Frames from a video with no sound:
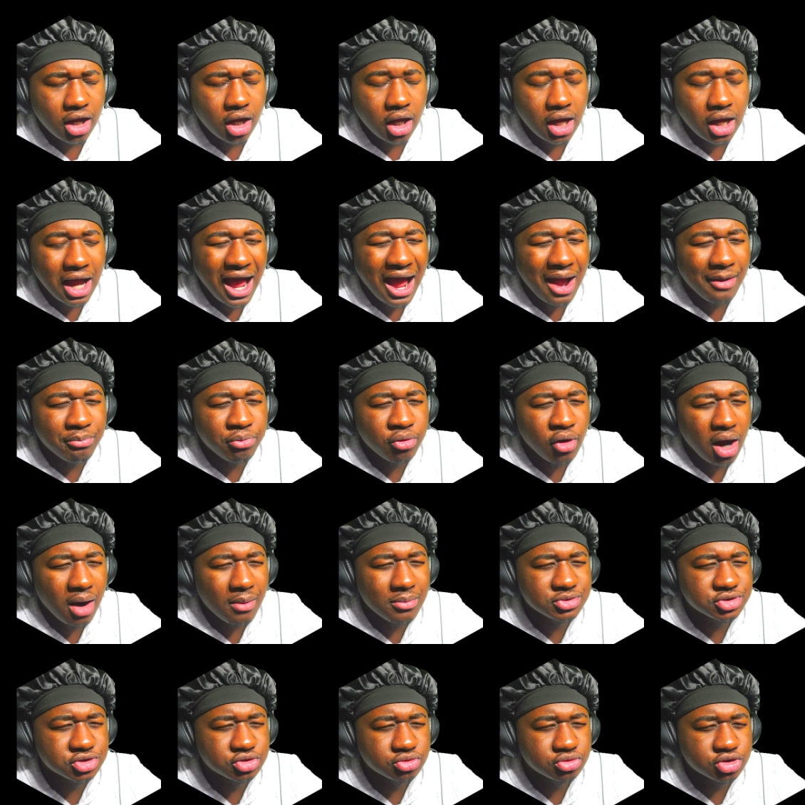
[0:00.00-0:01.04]
I
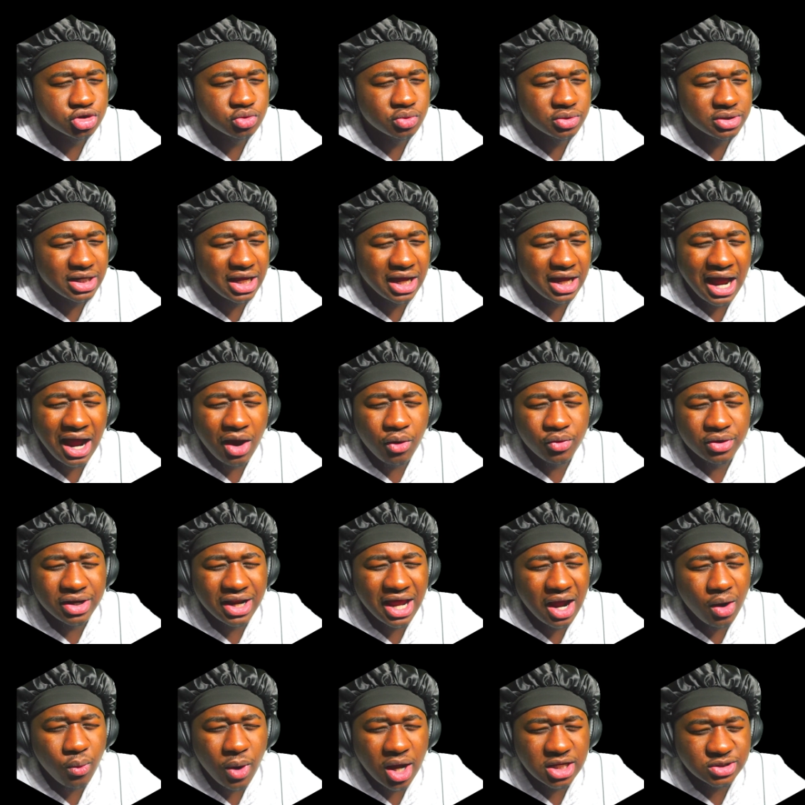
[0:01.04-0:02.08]
promise you, you would not. I would
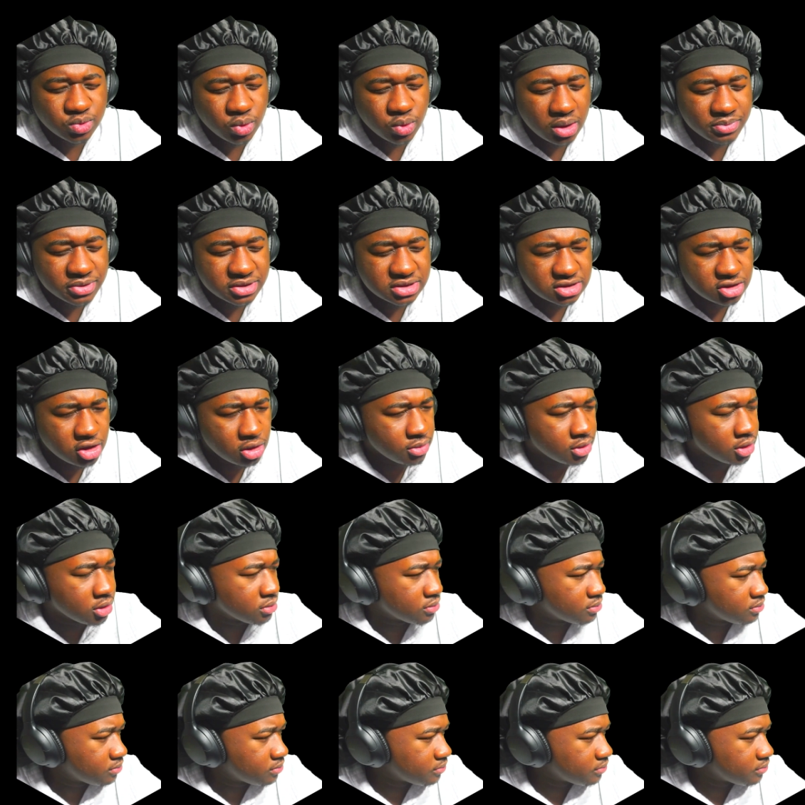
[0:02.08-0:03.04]
not watch One Piece no more.